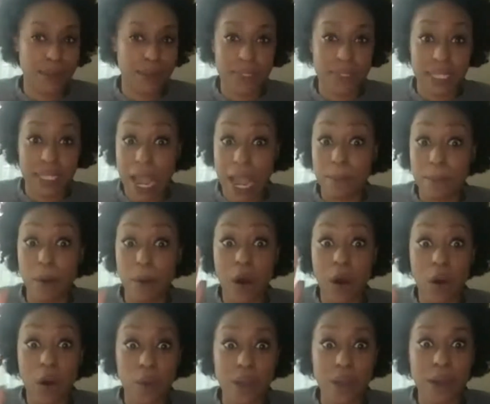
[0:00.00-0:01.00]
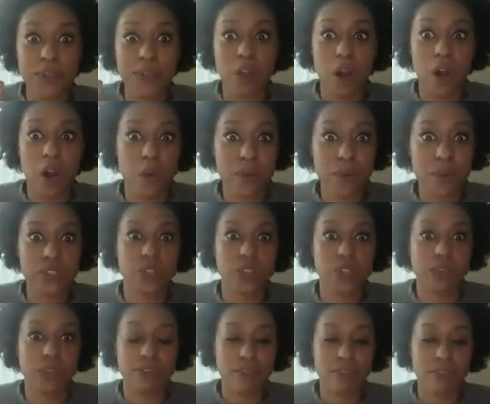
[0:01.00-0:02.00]
I was like, I'm always I was always
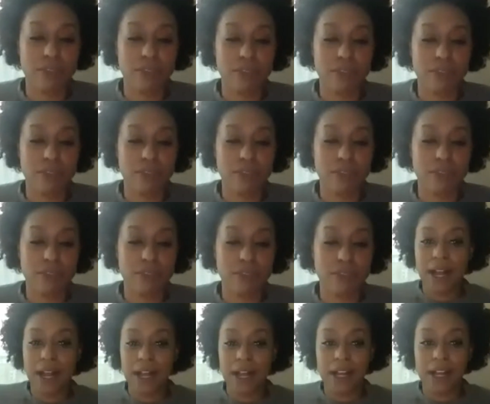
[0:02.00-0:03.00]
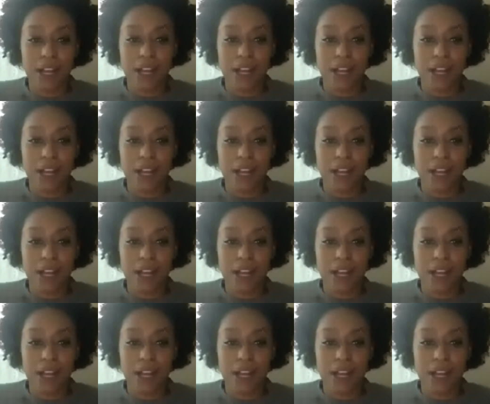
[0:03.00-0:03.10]
looking for uh,